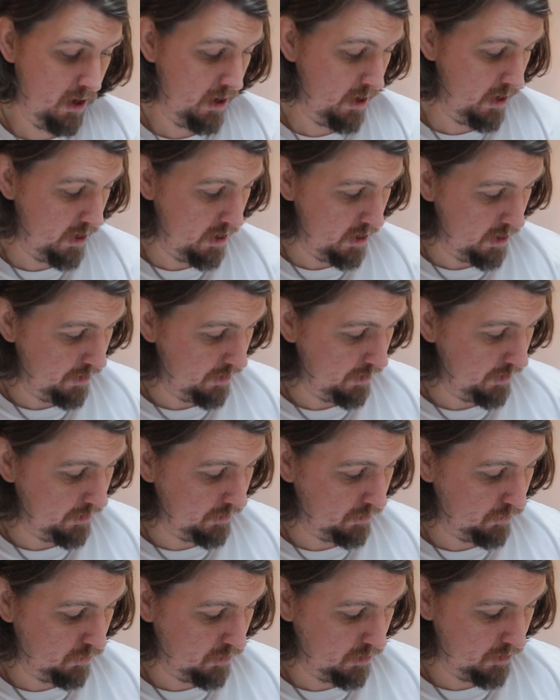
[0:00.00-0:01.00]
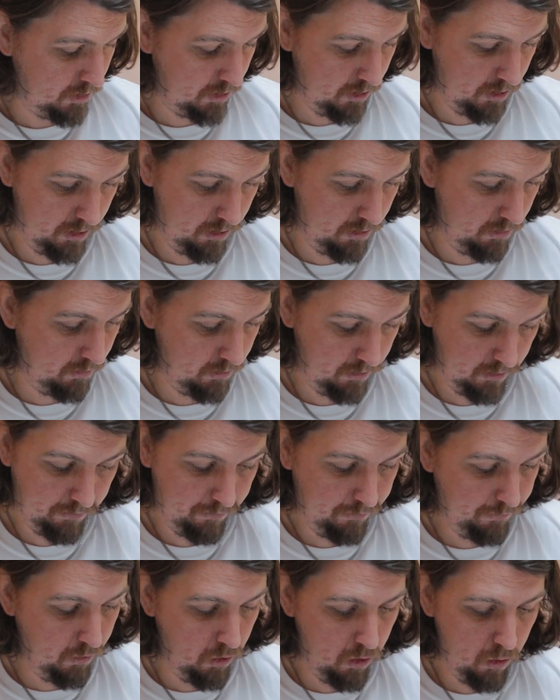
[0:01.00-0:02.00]
There's
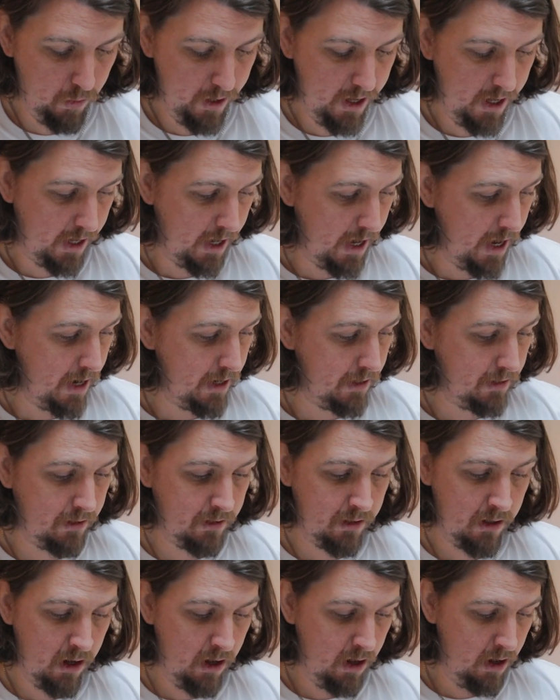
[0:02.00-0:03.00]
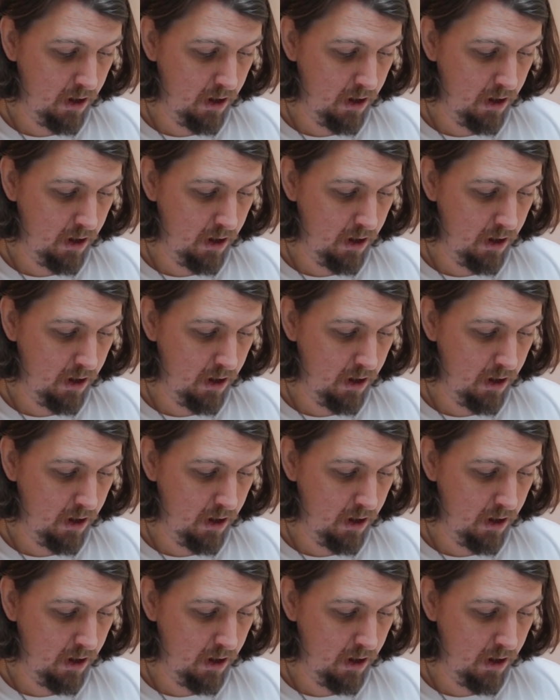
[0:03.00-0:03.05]
4 weekends.